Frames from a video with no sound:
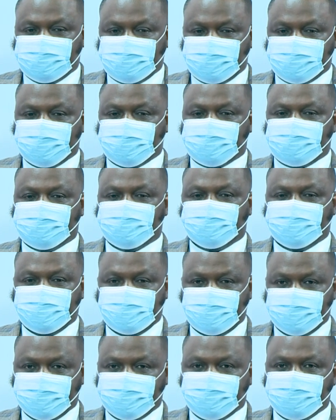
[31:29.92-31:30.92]
a short mm.
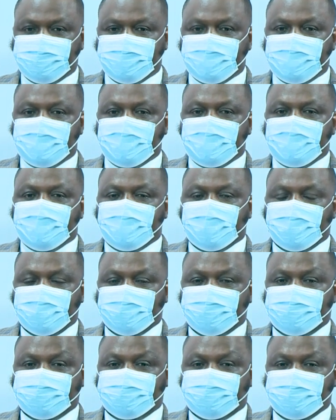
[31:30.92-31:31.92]
video mm.
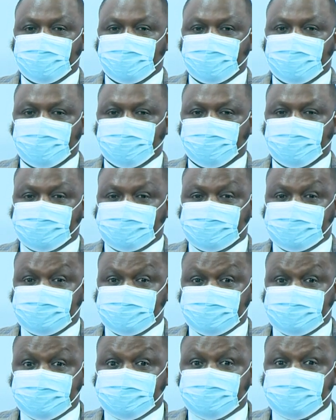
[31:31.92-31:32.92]
of uh, what a
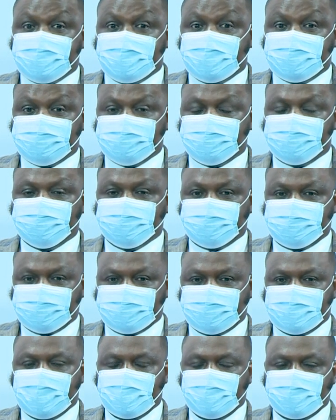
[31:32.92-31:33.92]
CT scan
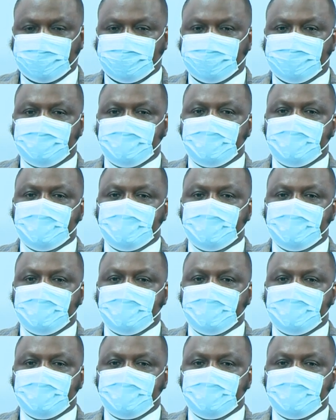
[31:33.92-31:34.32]
looks like.